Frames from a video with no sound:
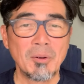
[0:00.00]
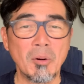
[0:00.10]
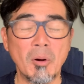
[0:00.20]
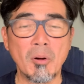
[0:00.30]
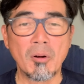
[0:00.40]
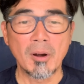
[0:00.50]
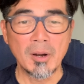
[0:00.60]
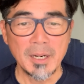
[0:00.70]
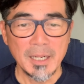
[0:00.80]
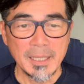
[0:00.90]

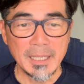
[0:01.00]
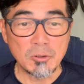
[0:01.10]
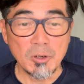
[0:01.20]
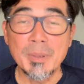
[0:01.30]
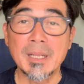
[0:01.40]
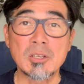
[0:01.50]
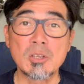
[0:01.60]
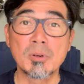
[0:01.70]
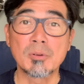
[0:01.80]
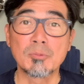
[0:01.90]
Or it could be that
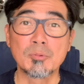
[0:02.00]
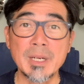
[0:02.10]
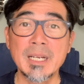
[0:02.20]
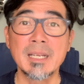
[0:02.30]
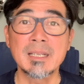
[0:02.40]
you were reading